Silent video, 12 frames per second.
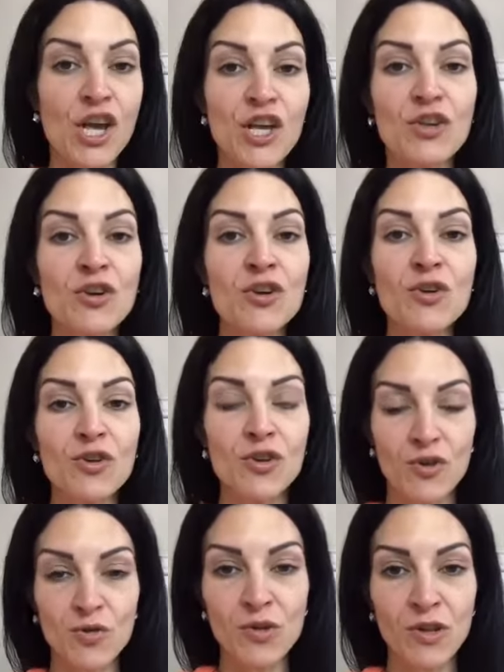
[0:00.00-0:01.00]
You can go to
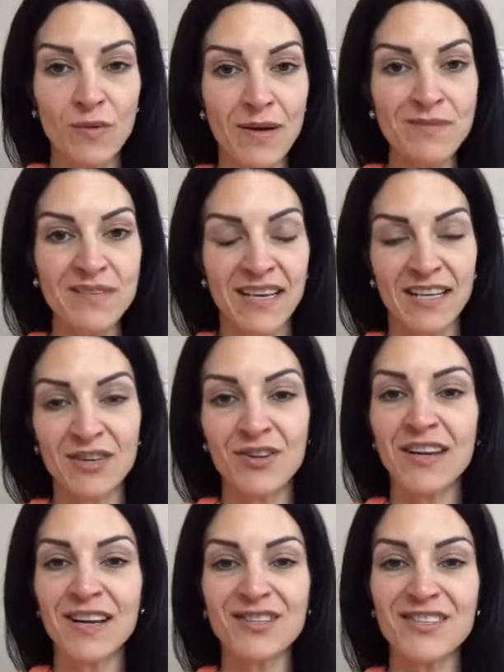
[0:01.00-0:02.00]
the Oola website and you
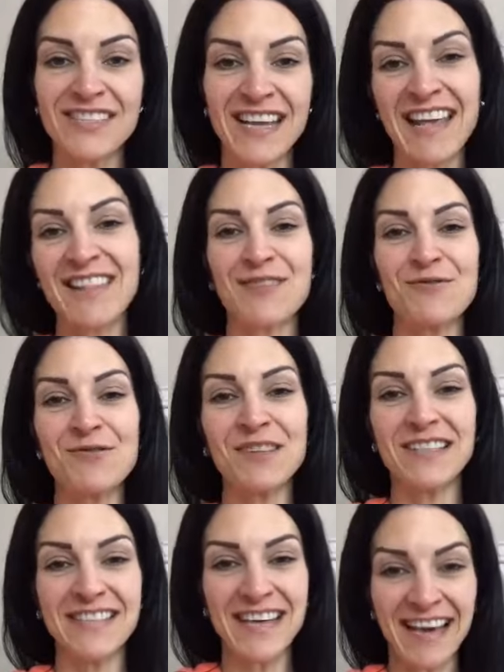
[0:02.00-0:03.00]
can actually take the
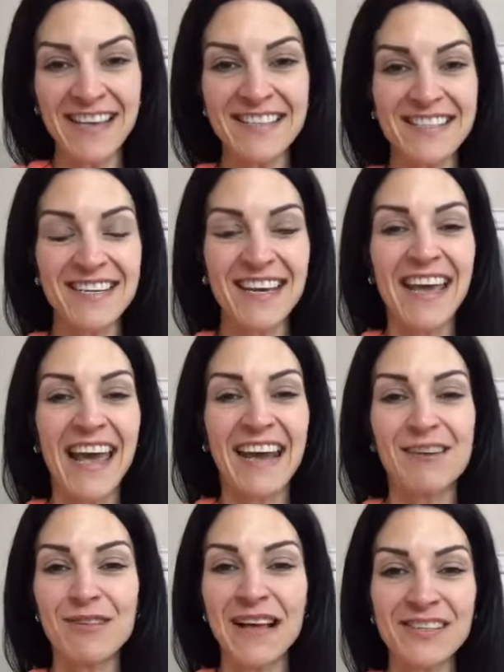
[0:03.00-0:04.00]
Oola test,
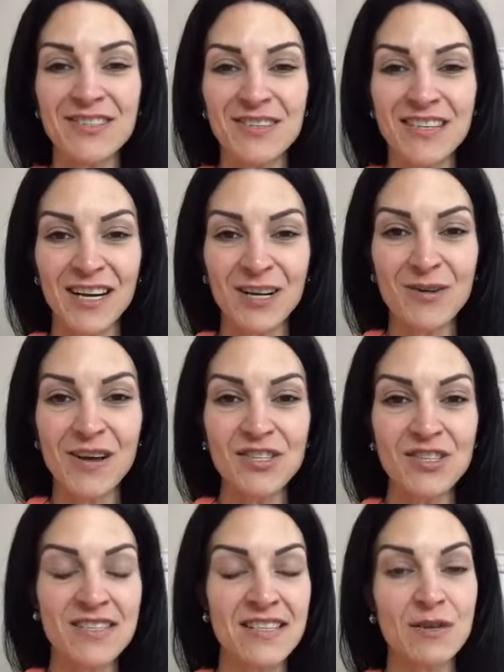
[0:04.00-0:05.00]
and it will ask you a ton of
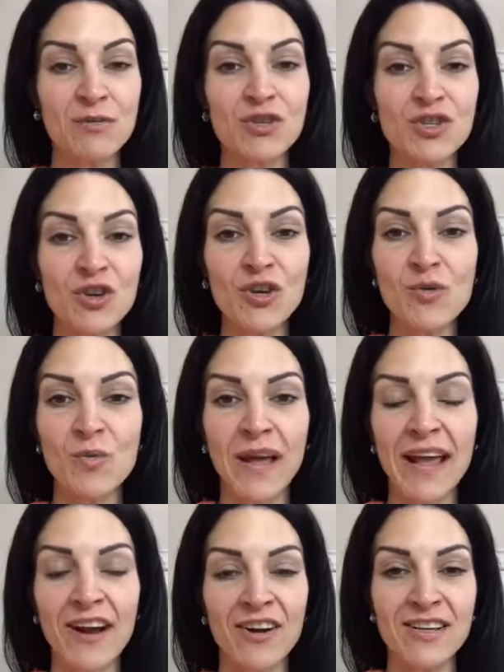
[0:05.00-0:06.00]
questions and it will show you
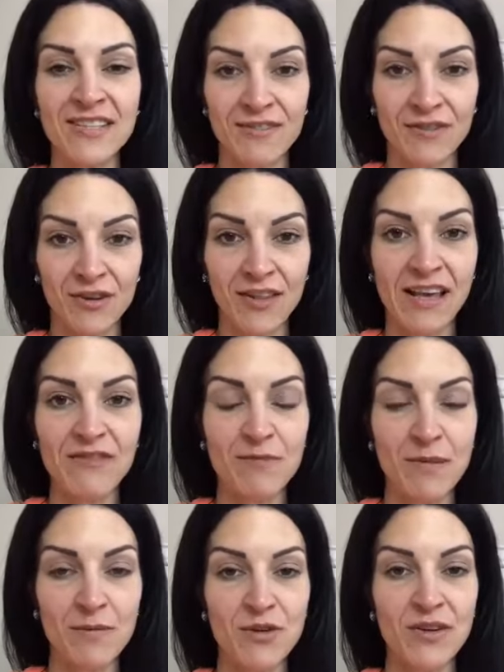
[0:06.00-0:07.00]
what areas of your life
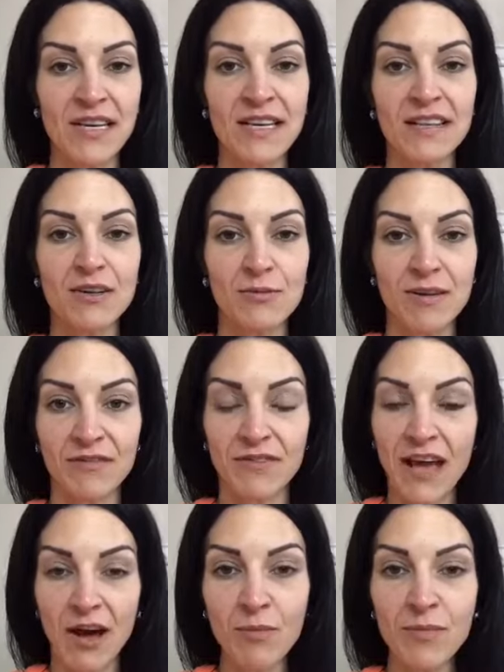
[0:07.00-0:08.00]
maybe you need a little bit of
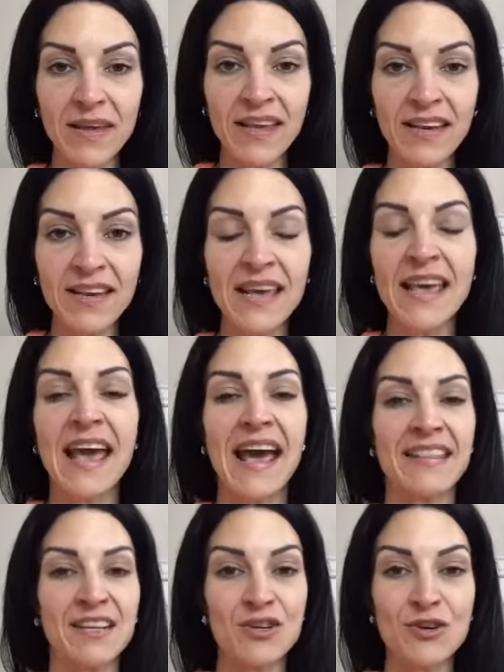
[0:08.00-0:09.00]
help in,
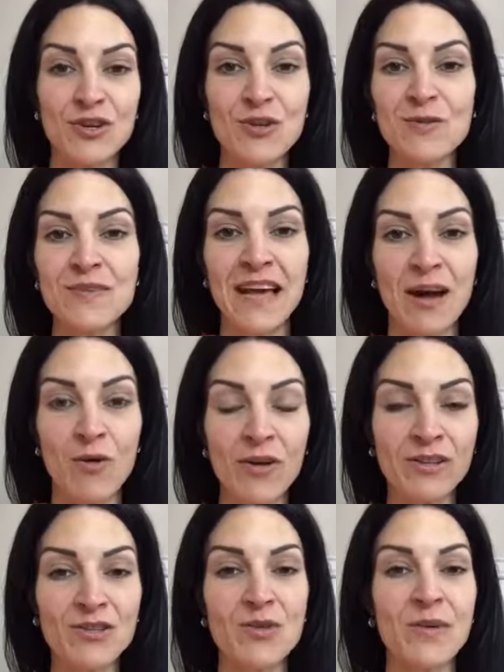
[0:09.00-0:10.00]
and then you could use that
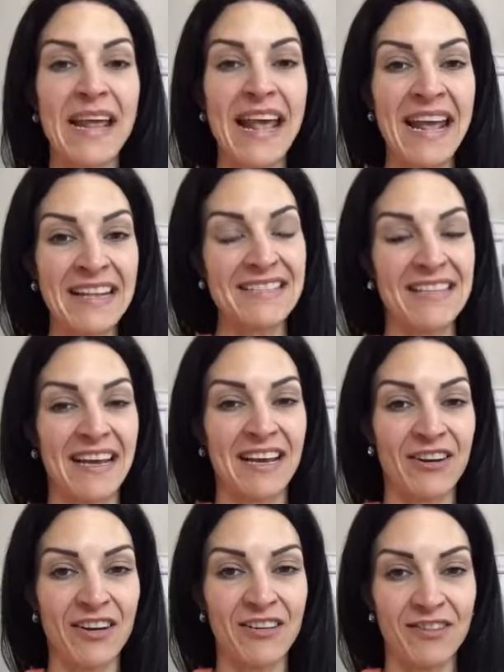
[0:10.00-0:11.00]
oil to enhance that
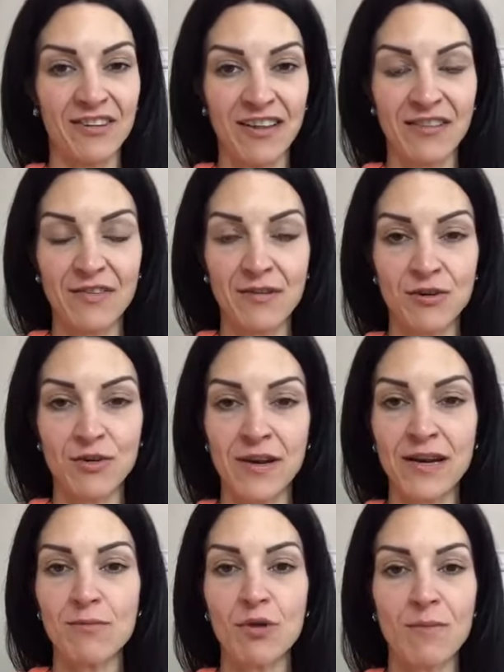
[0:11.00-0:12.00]
area of your life and
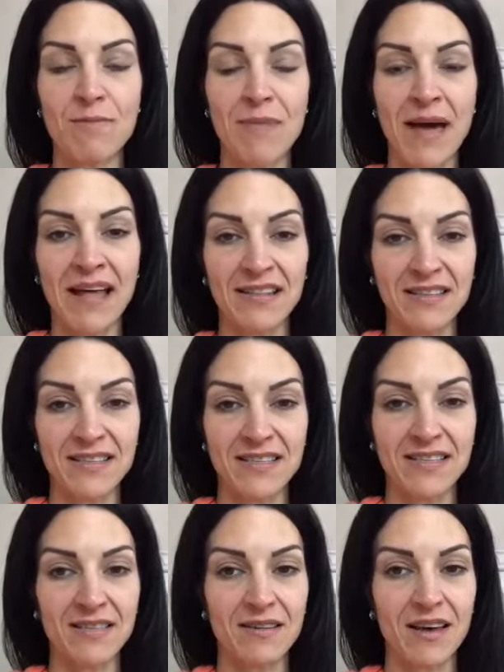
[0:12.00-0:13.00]
create a more balanced.